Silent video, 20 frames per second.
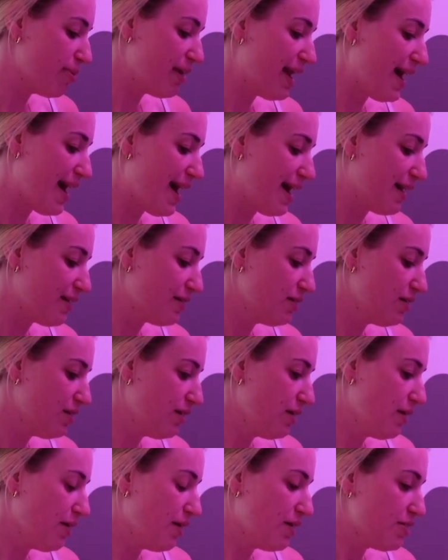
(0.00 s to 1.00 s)
plan
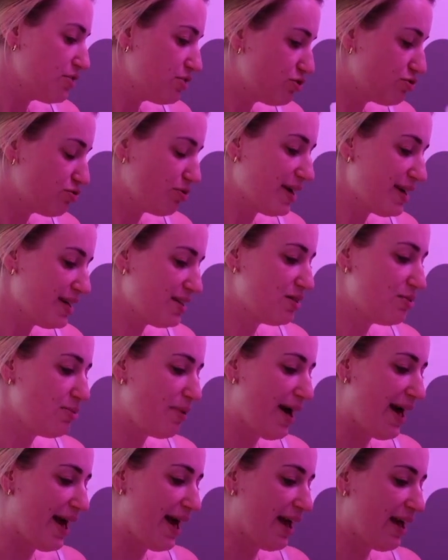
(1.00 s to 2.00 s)
straight
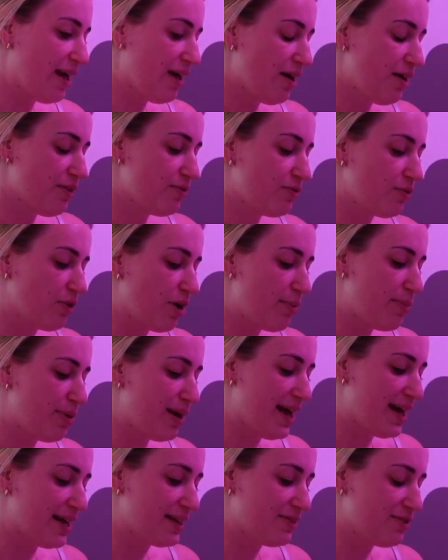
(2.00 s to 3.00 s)
away for our
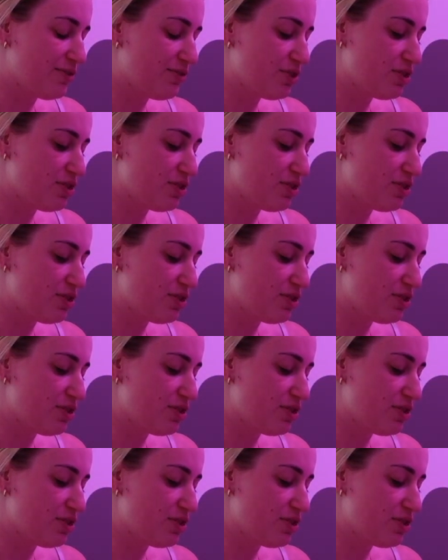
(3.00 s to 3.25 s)
plan for